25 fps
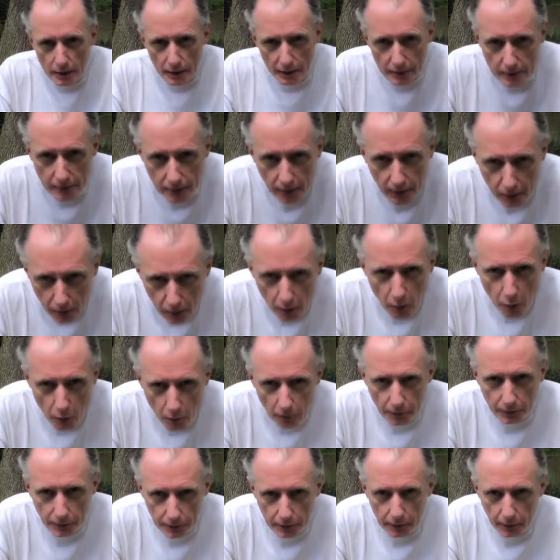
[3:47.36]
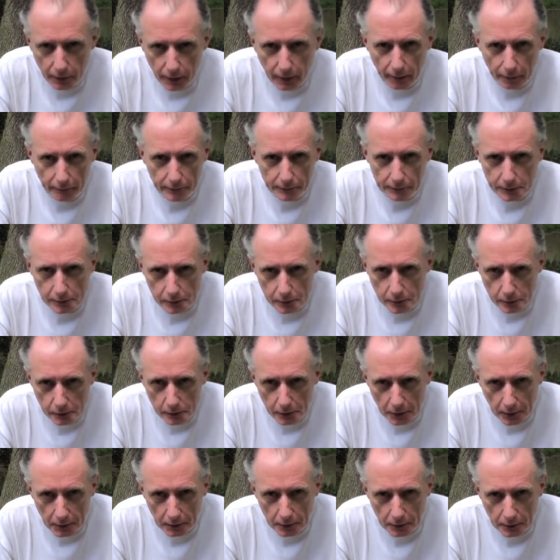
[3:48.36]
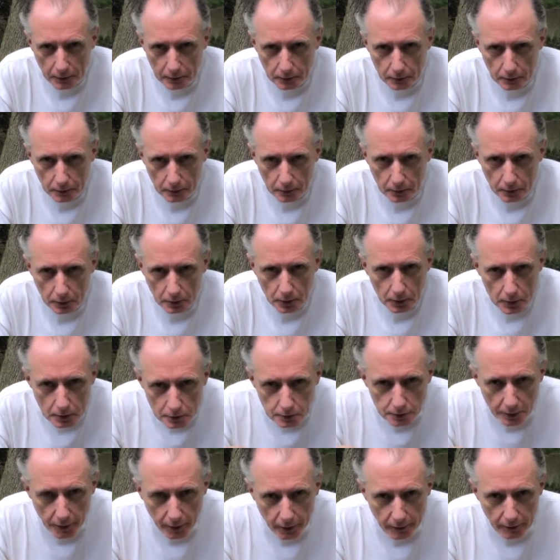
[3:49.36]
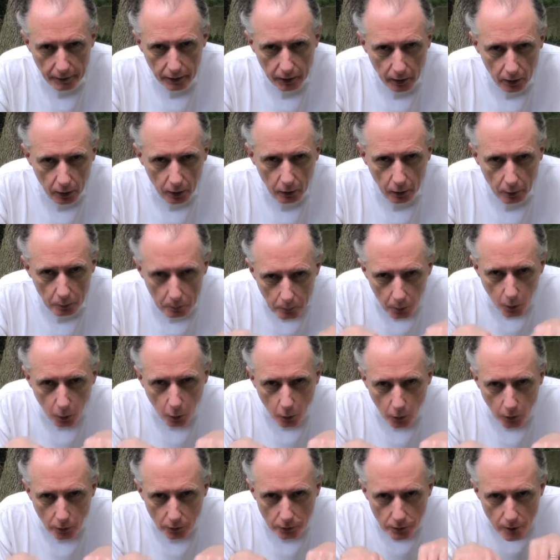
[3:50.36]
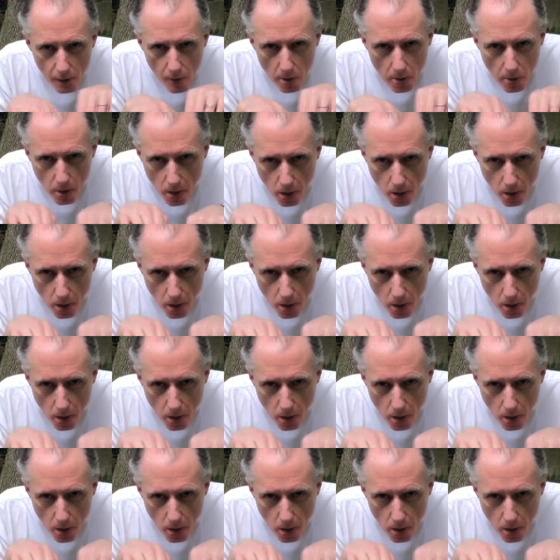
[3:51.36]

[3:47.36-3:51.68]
you have to get low on the ground to do terriers. Very low, paws.